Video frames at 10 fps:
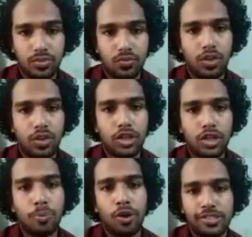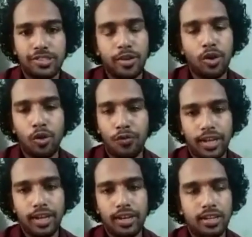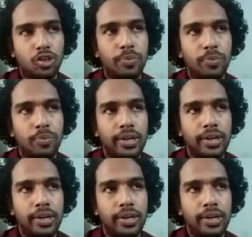What products are we offering? So Big